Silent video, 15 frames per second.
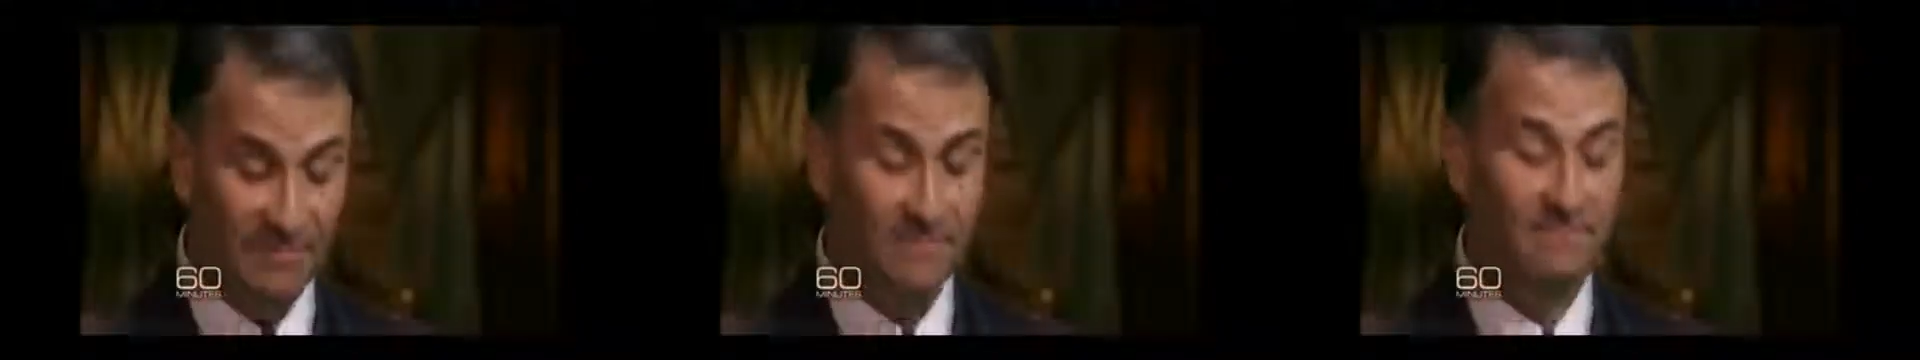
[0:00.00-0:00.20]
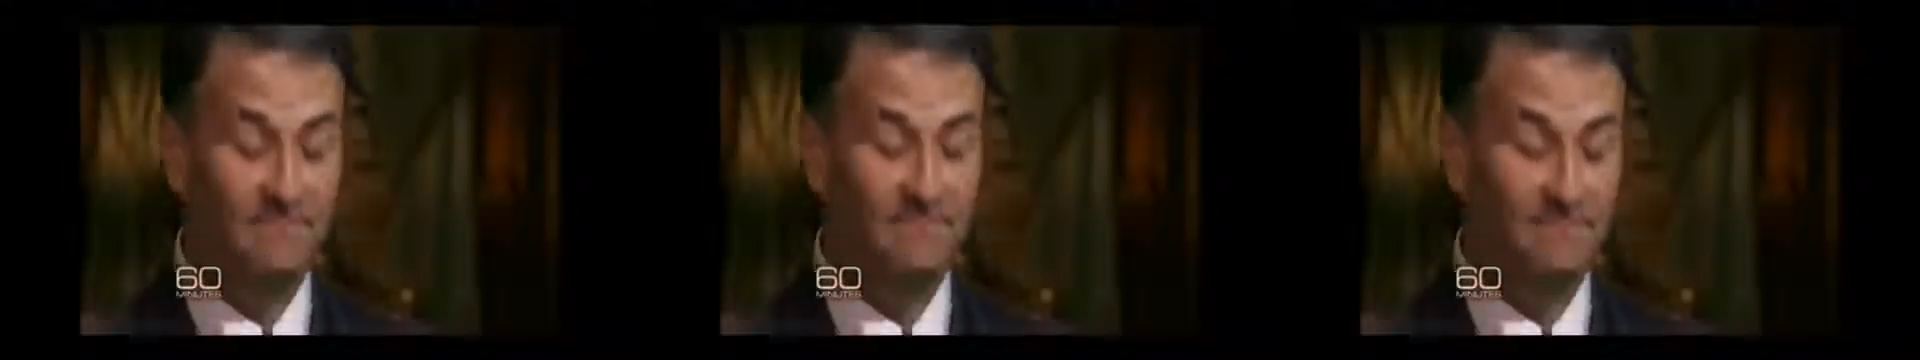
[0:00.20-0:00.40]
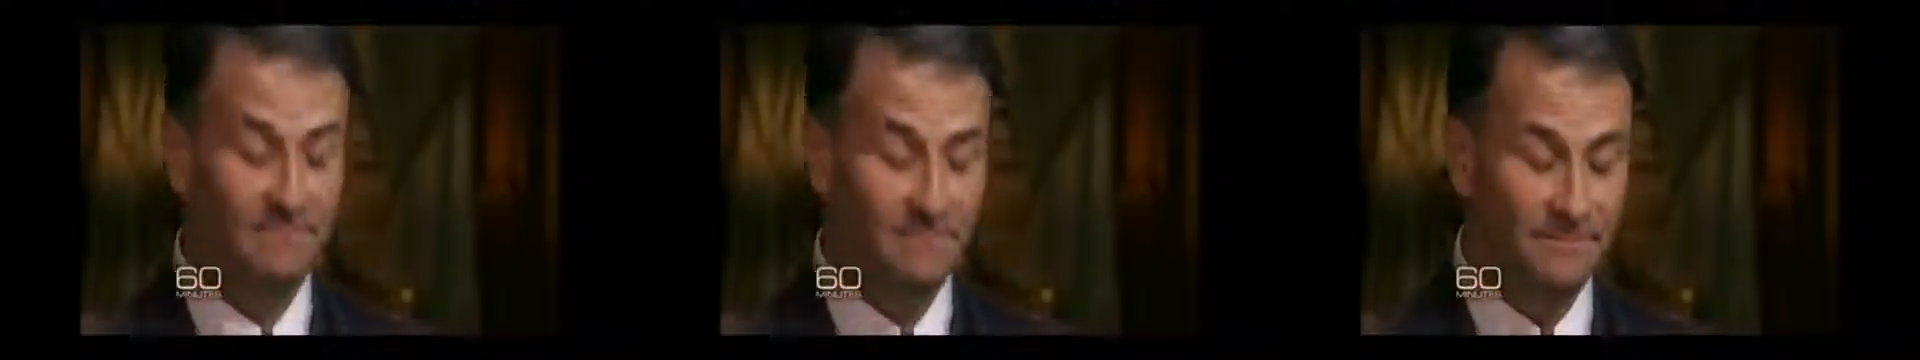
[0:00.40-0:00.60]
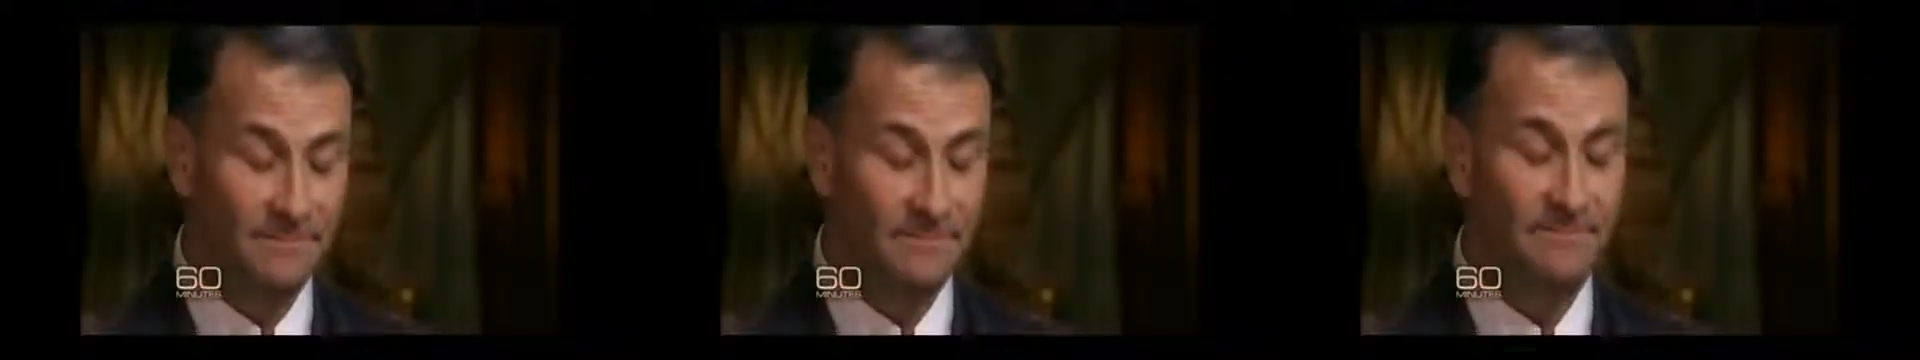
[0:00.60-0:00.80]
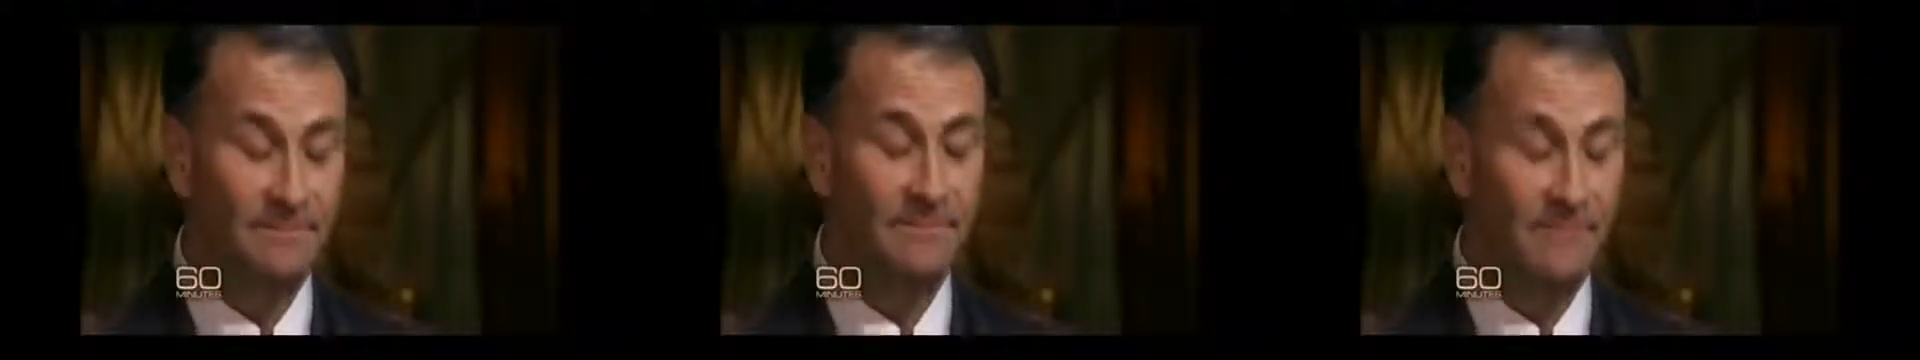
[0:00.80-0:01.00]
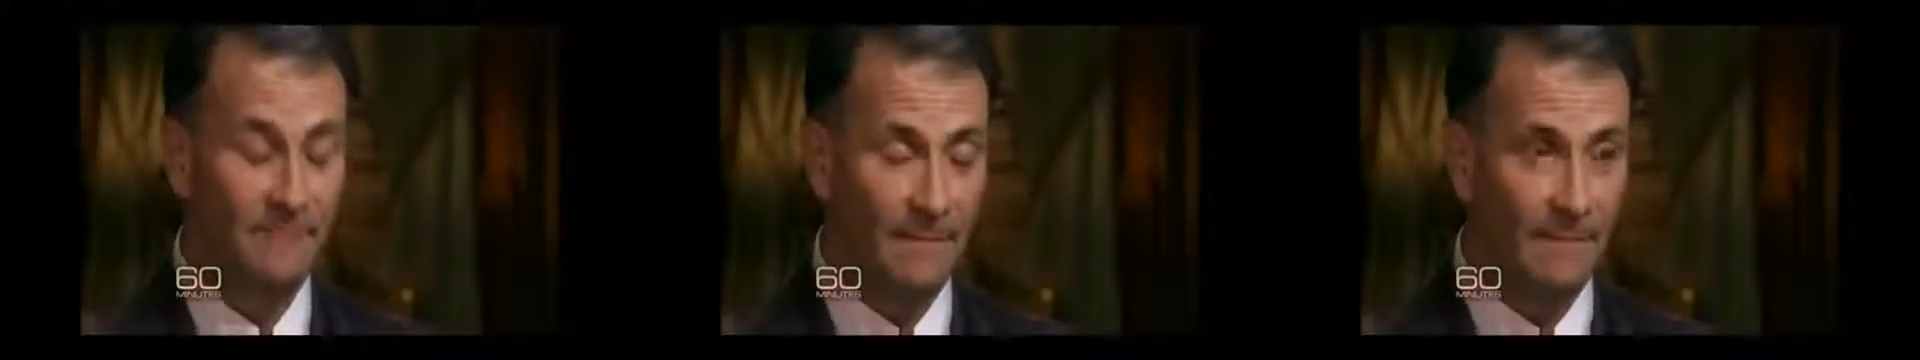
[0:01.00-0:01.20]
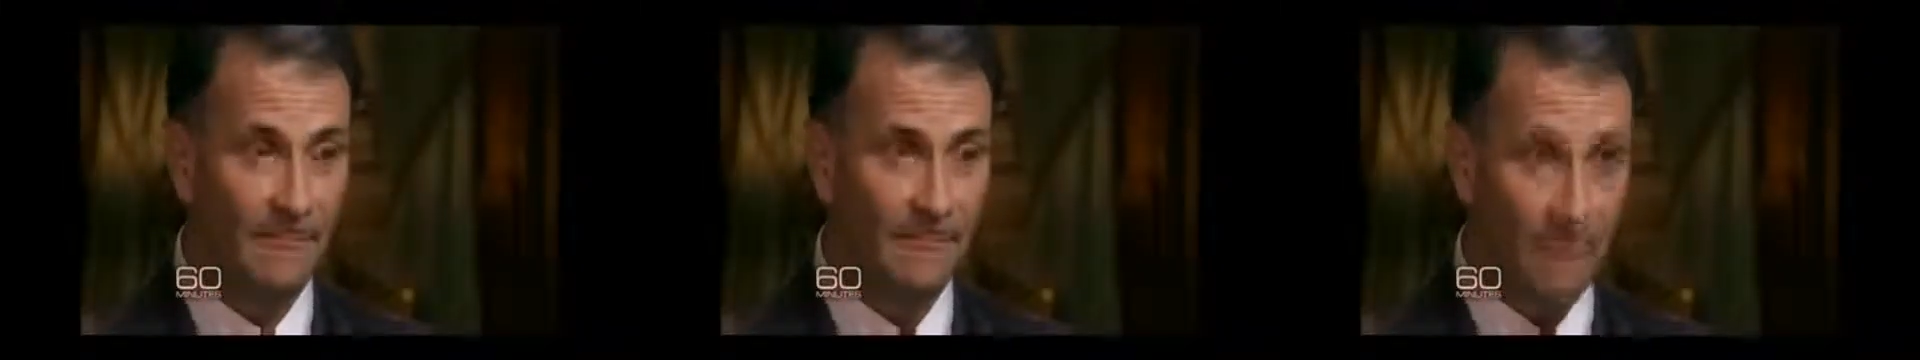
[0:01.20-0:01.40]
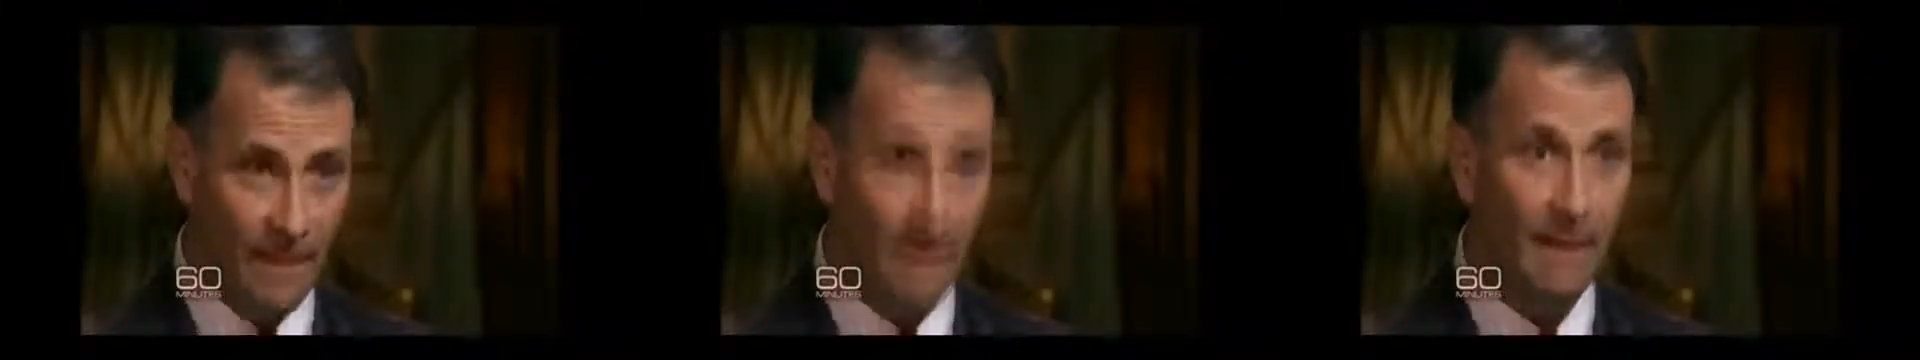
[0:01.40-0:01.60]
tacked on to this
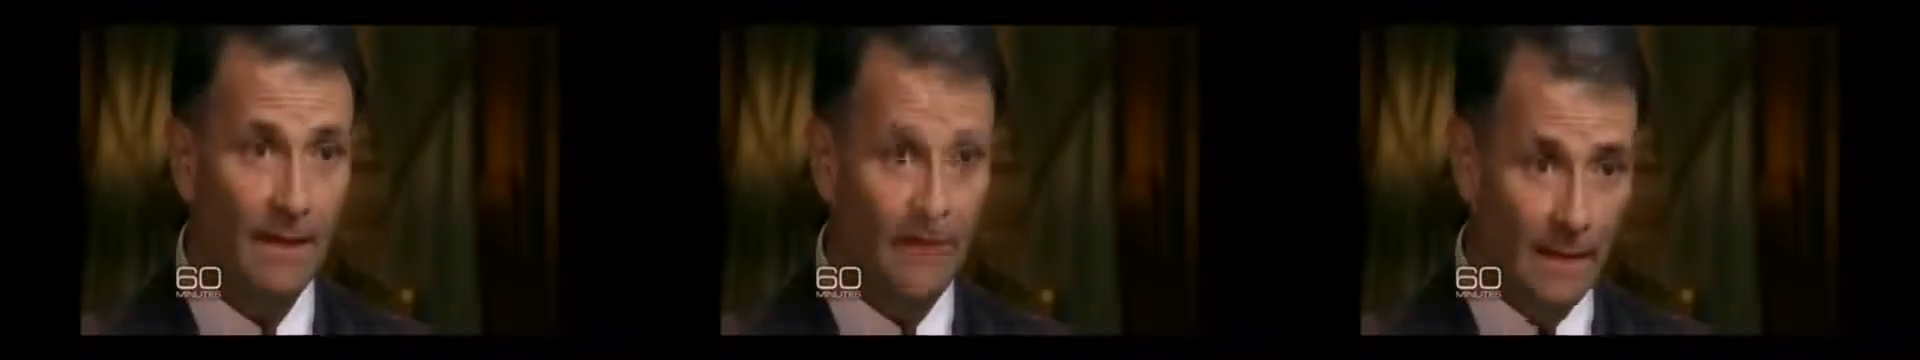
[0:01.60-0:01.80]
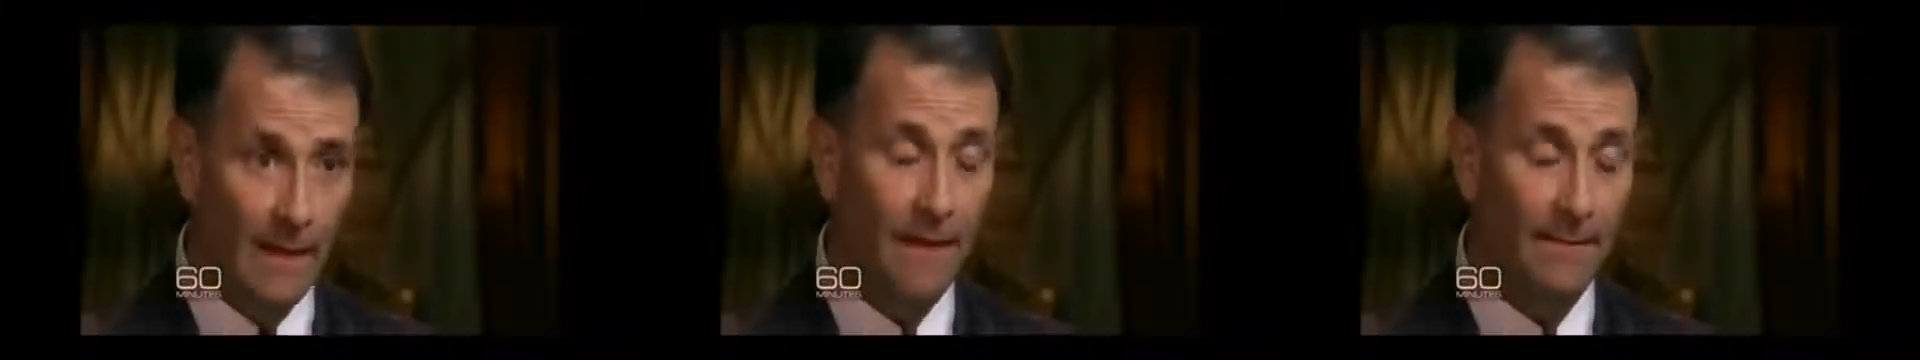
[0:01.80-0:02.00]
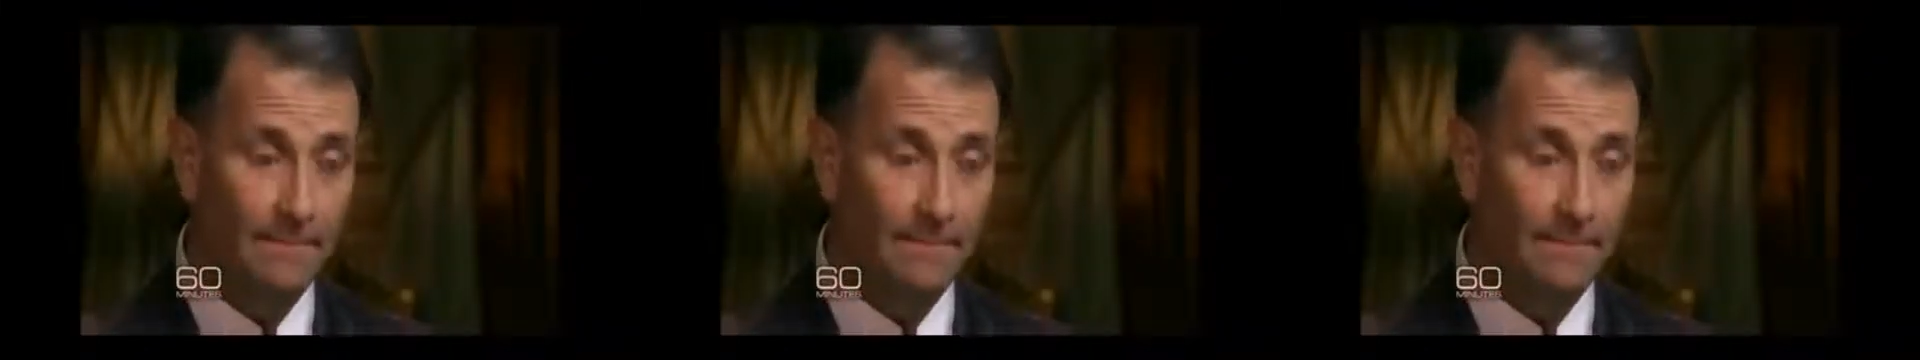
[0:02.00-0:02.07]
reform bill.